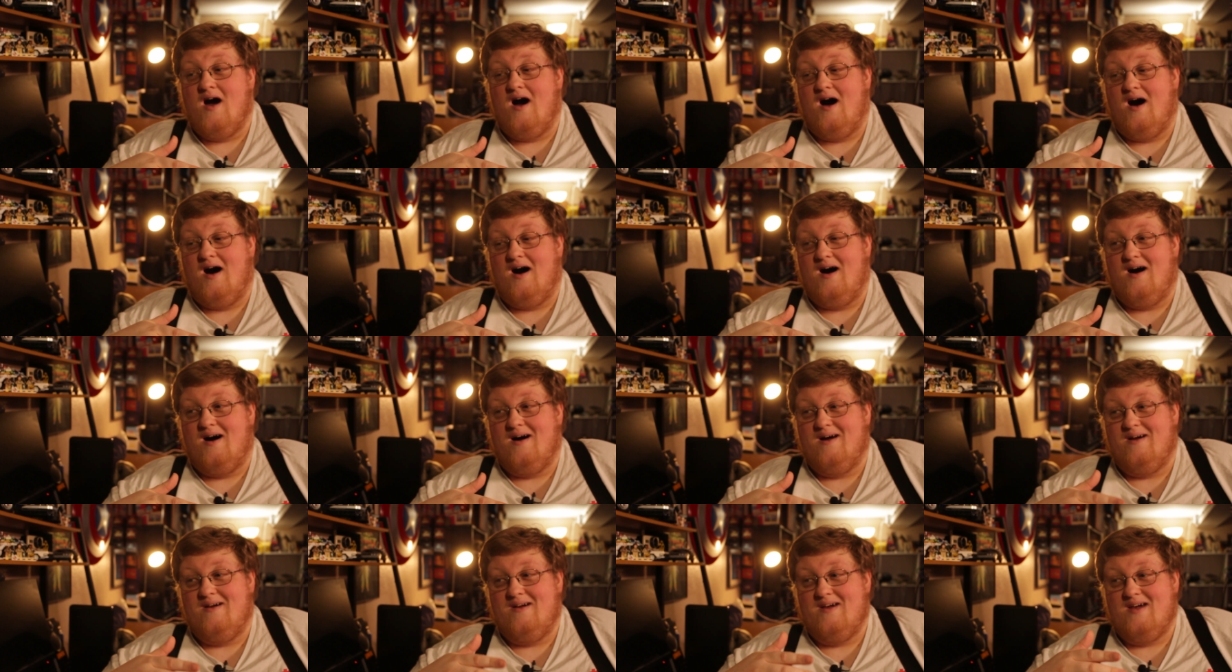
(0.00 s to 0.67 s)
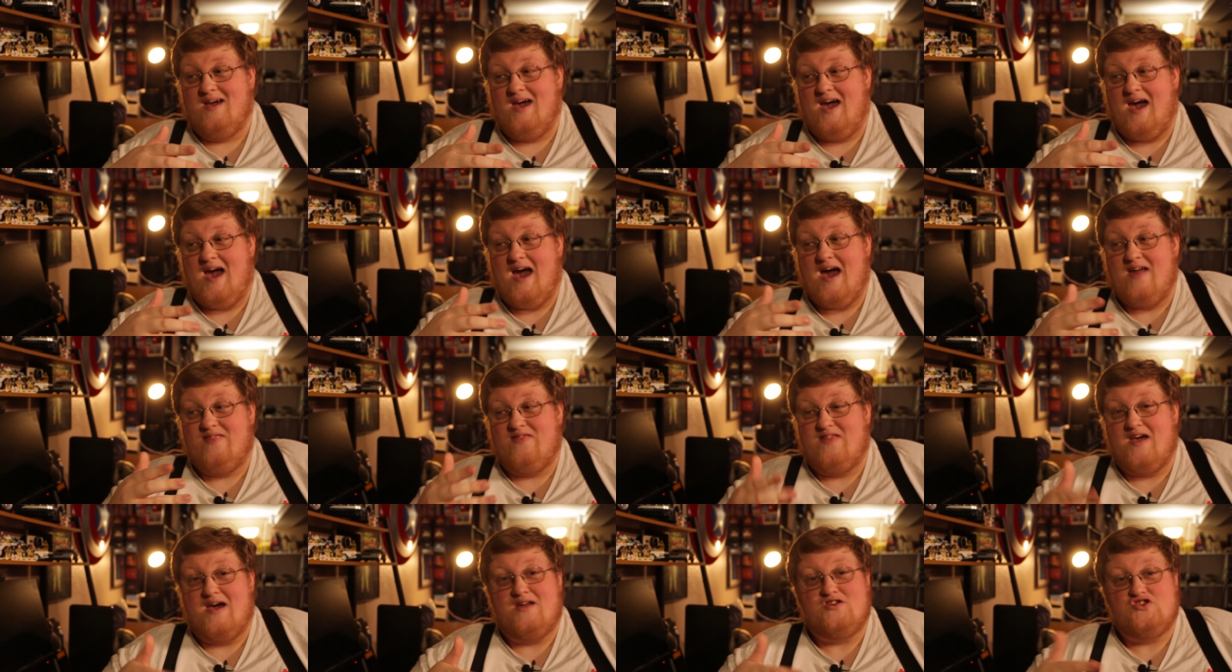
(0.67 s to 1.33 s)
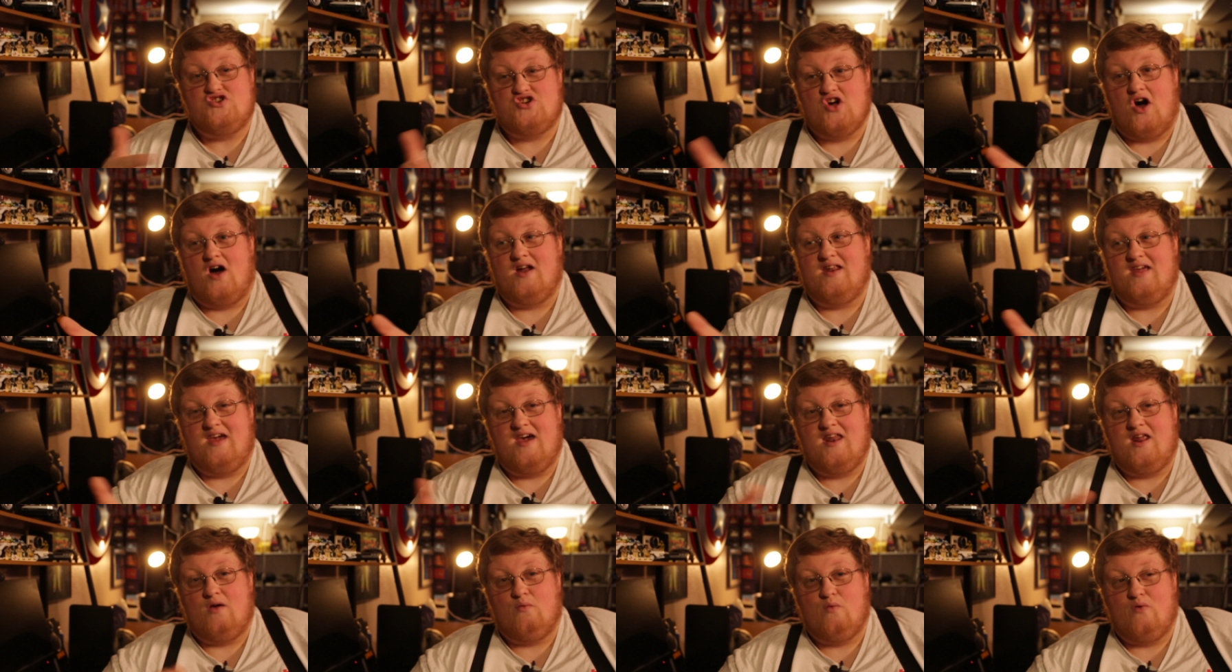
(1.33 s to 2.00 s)
And then John
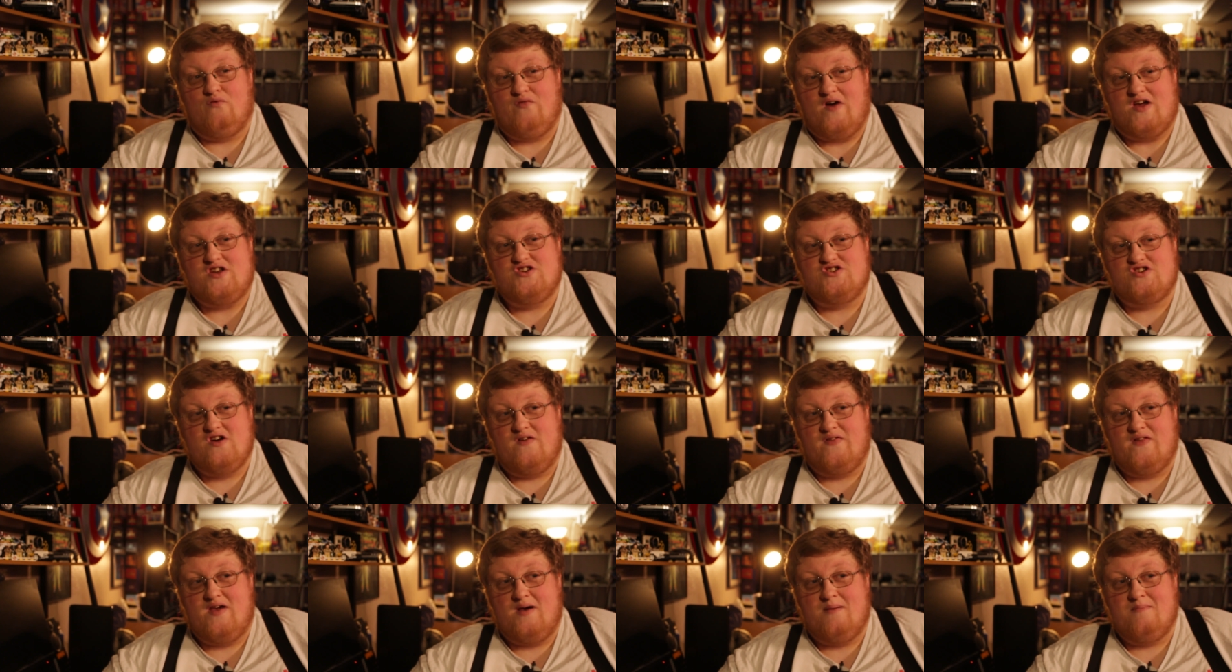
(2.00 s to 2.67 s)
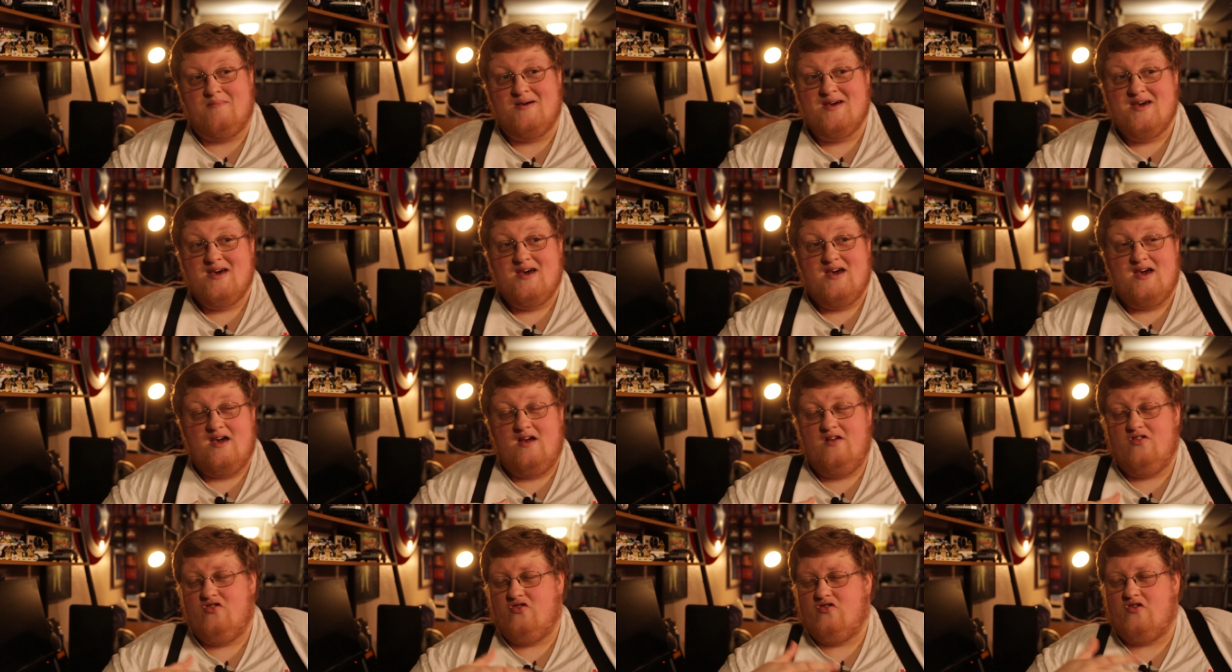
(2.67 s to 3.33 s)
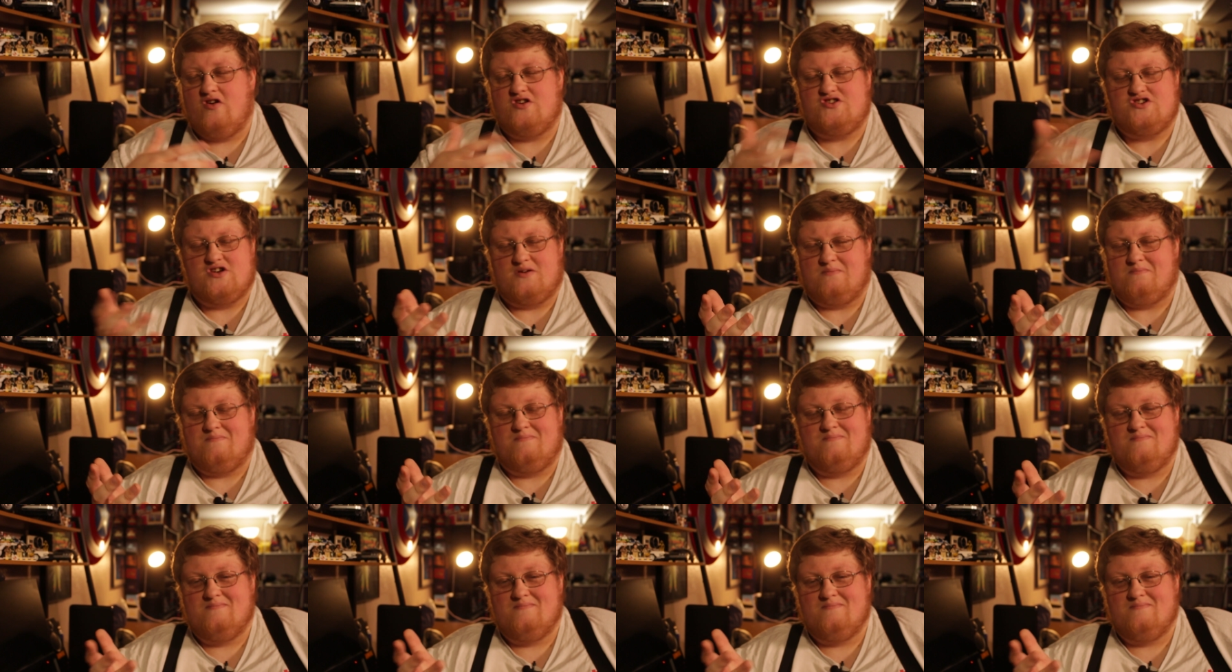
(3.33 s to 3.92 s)
getting revenge on them is such a